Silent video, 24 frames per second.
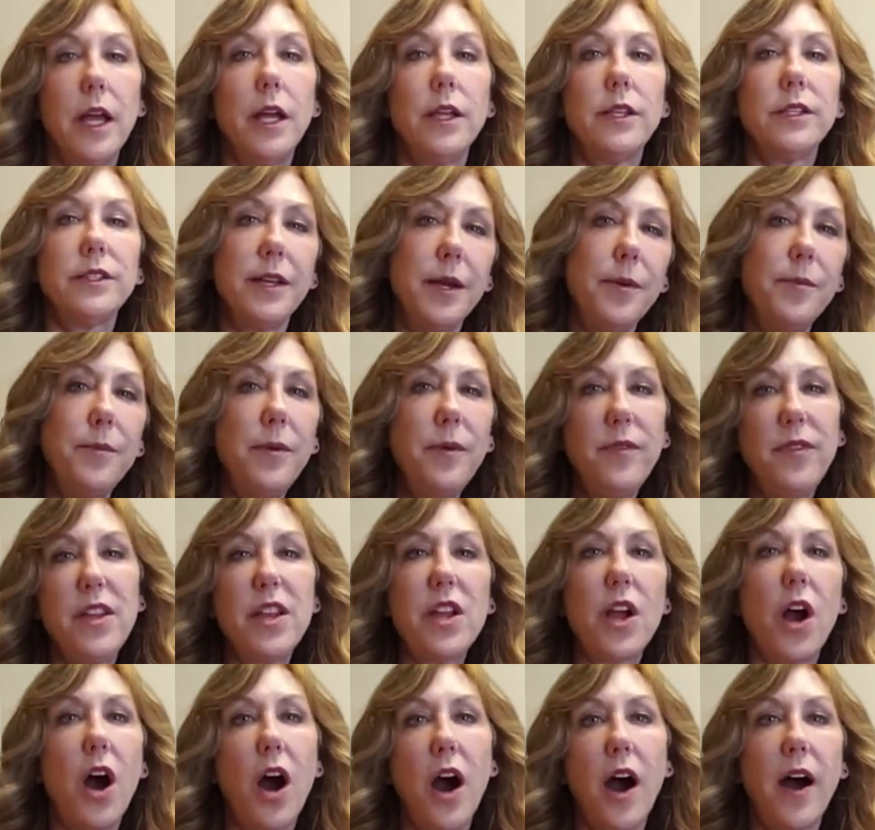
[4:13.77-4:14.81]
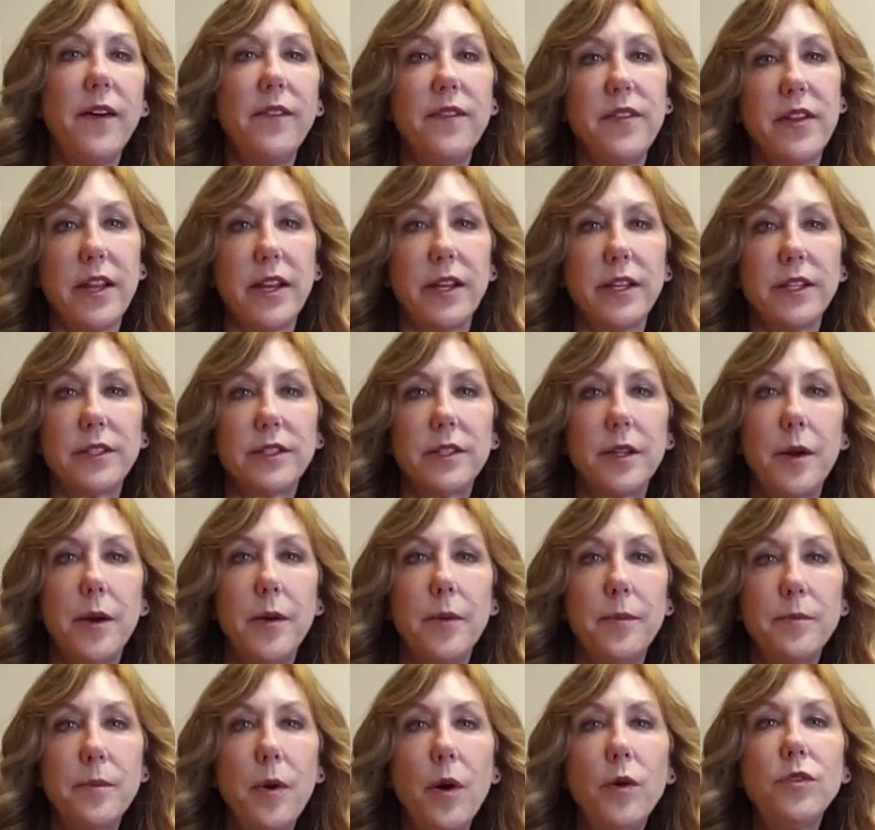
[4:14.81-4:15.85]
Some of the obvious,
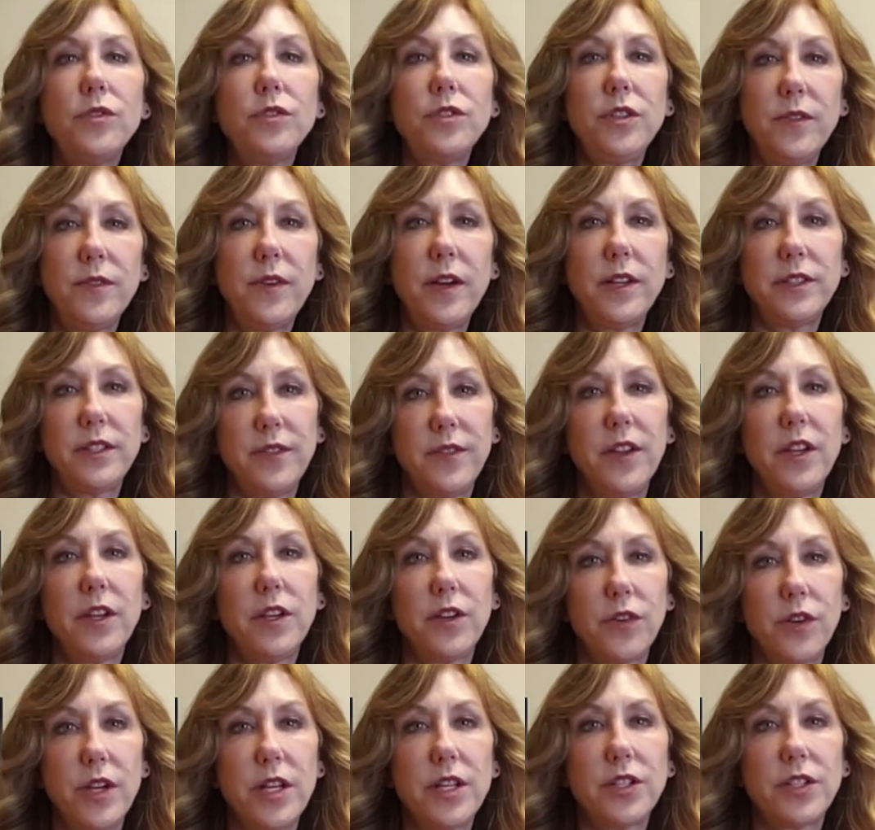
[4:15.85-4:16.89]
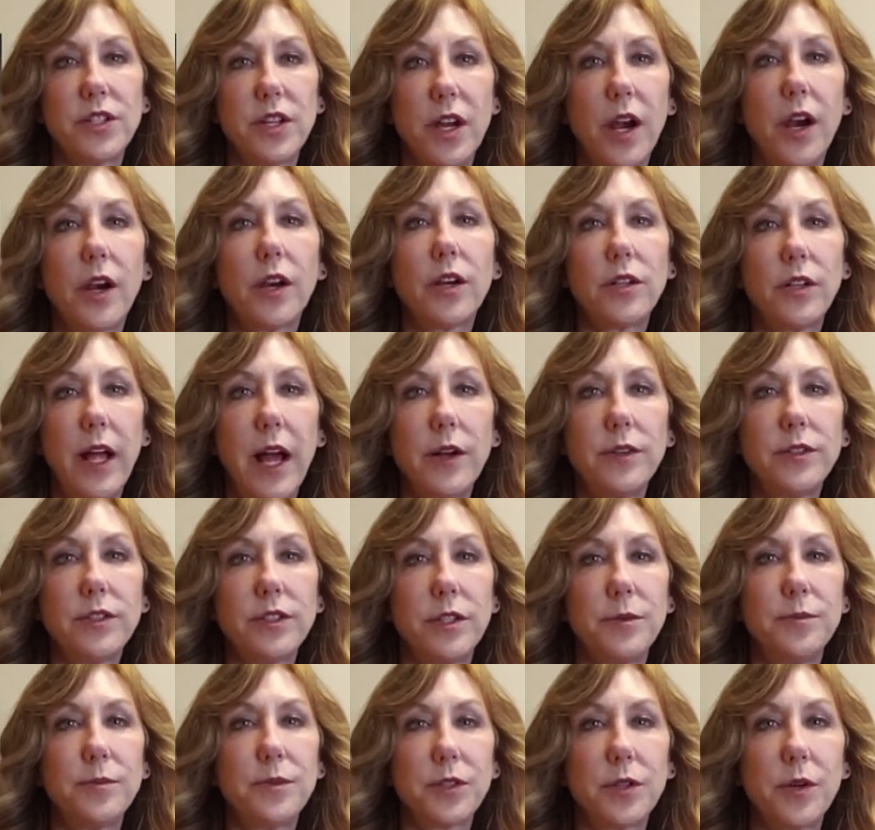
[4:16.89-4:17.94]
most of us have increased our cloud
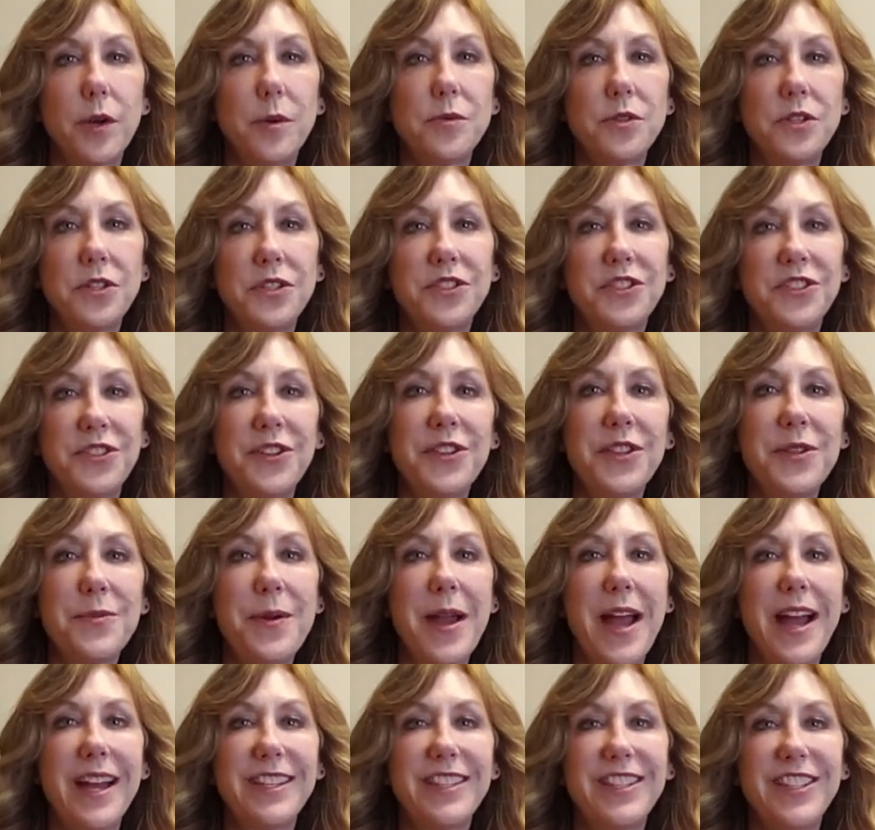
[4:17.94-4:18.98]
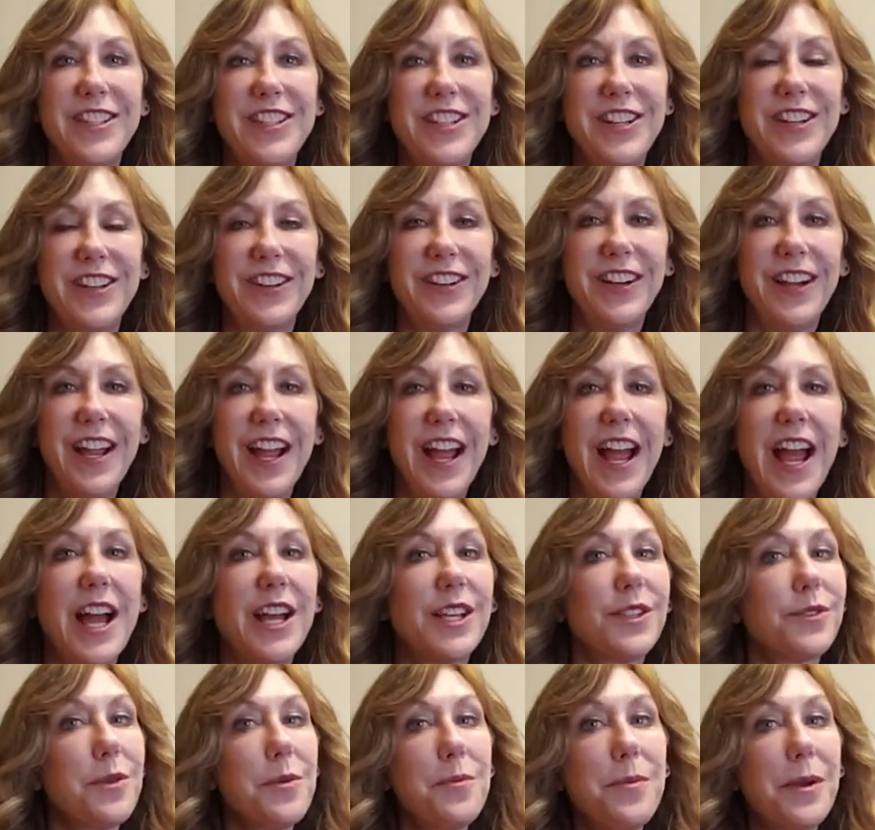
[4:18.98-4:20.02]
subscriptions during the past year
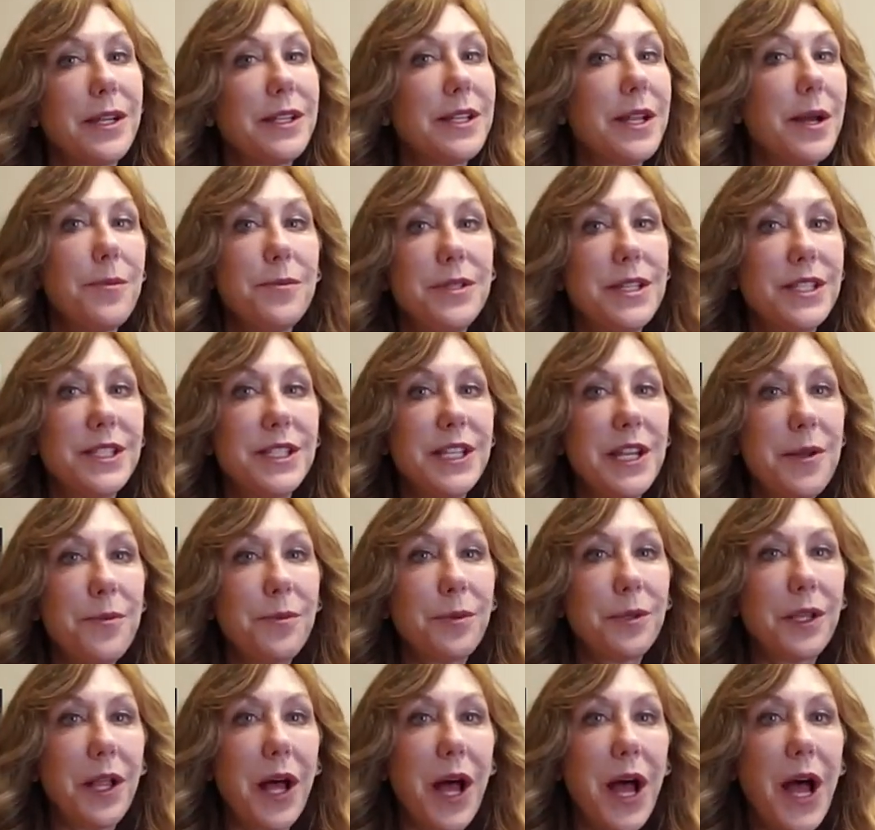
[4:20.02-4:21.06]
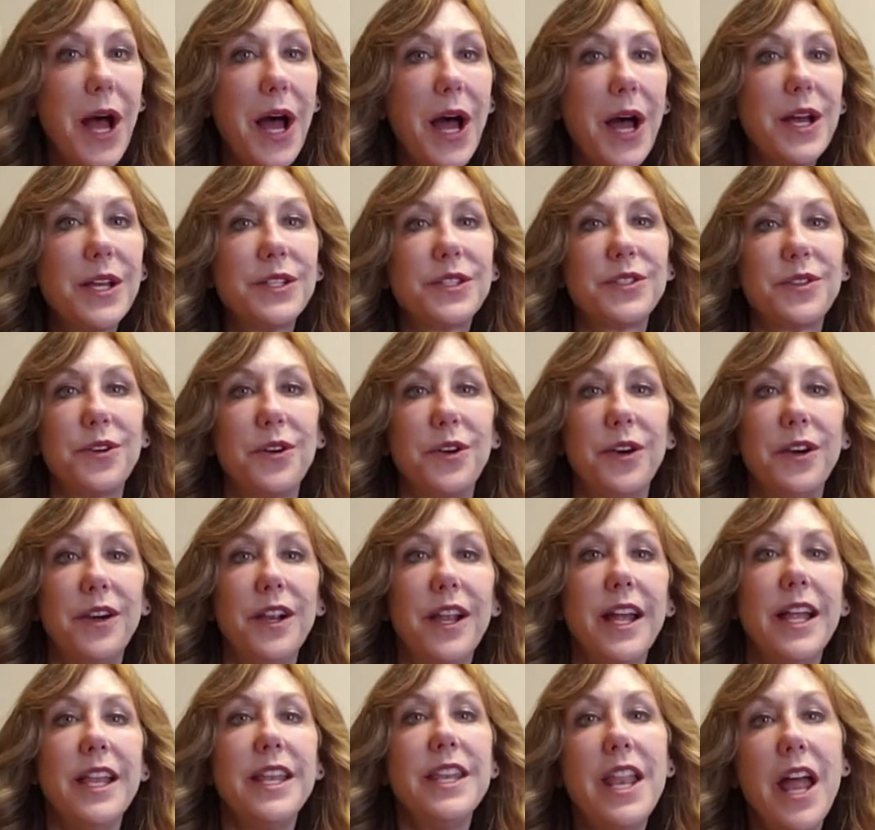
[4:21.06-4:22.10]
as we picked up Disney Plus or
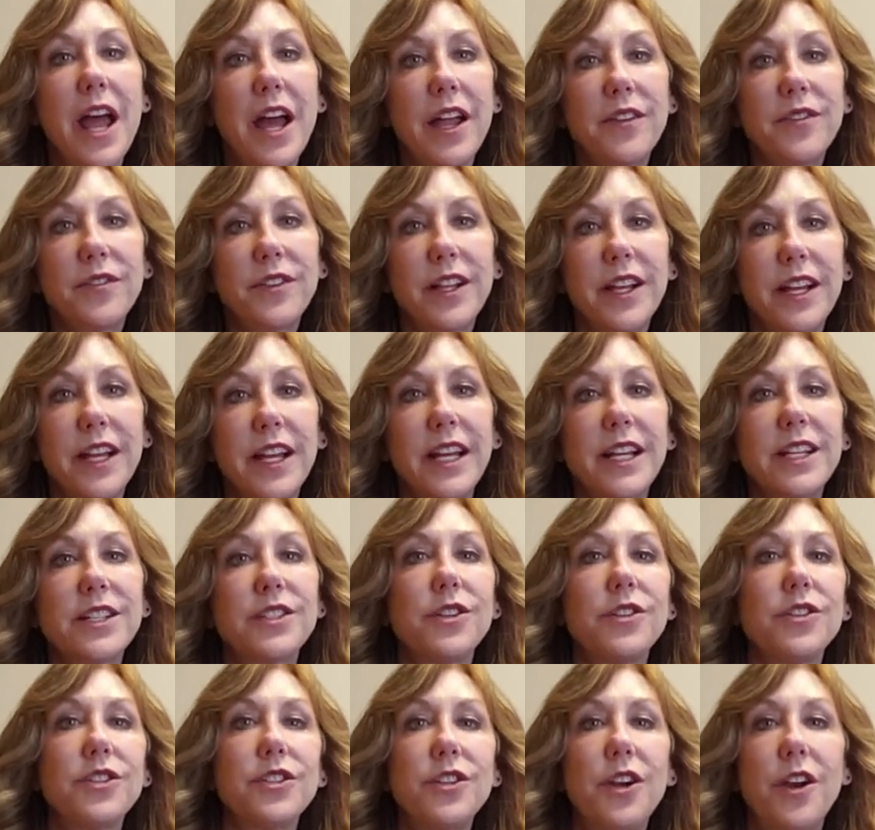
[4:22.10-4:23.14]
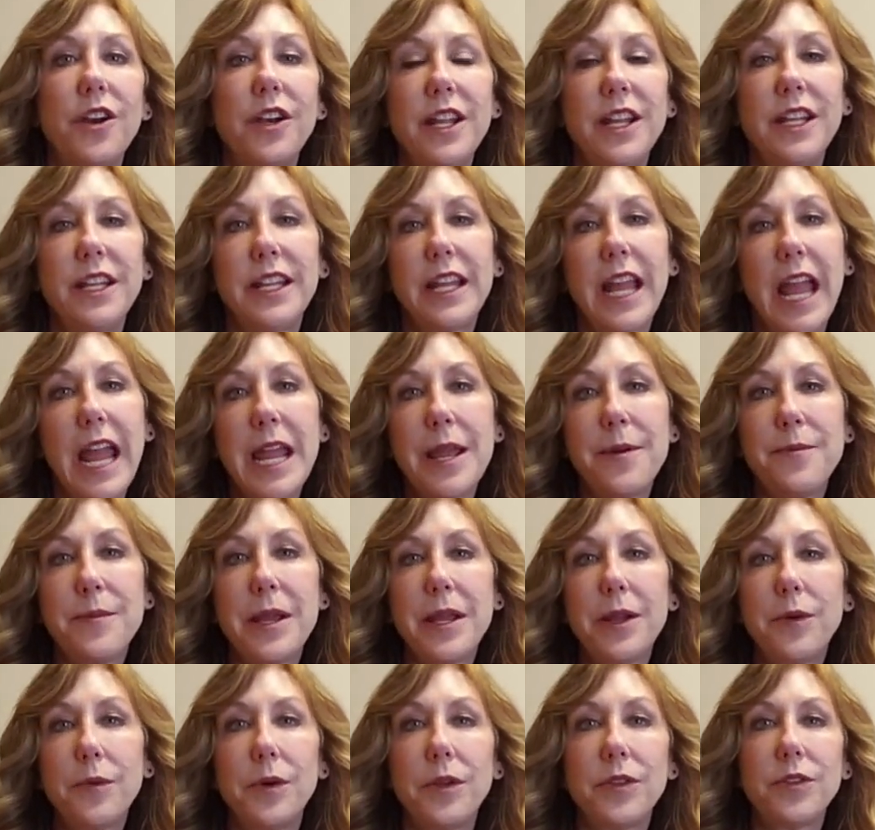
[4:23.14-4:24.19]
Netflix or started
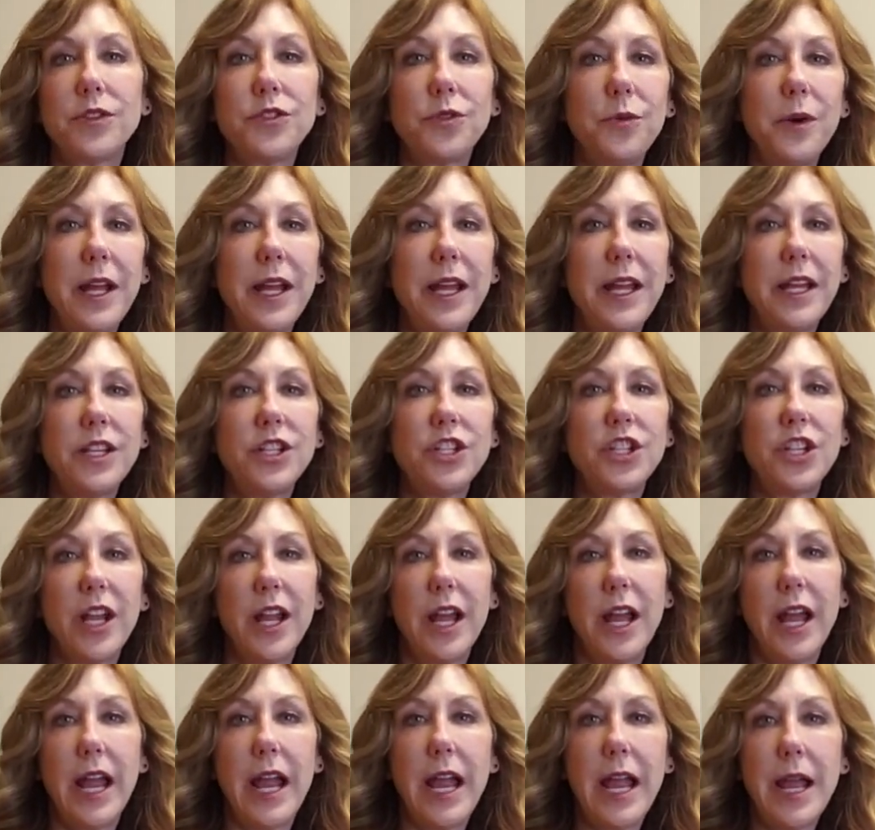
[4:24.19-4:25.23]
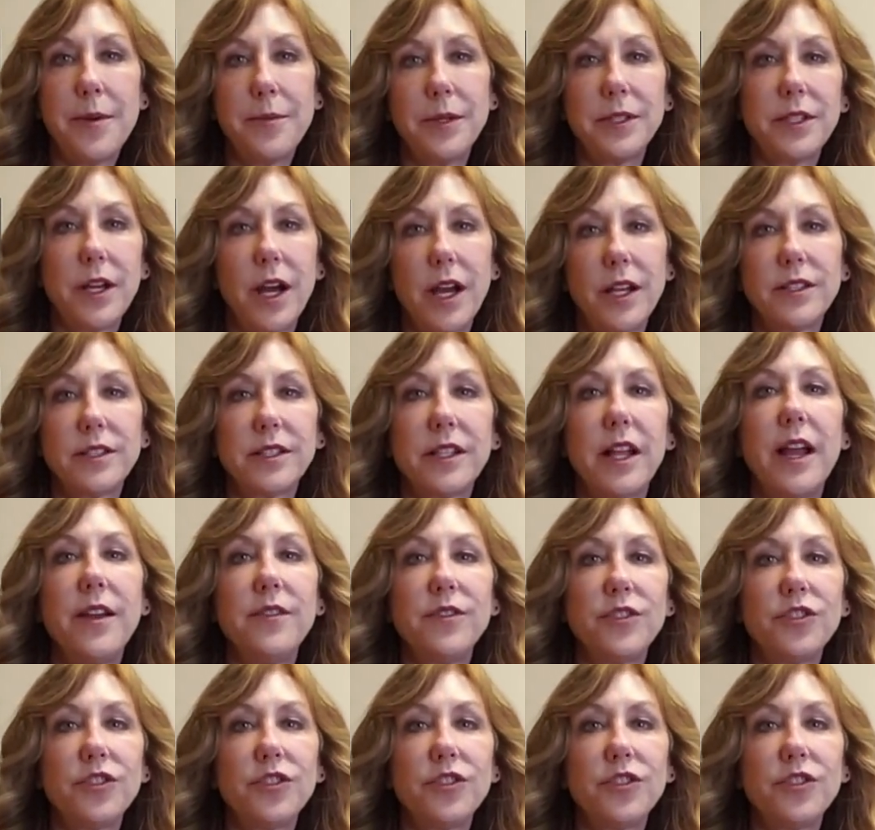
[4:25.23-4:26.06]
gaming with Twitch, Amazon's live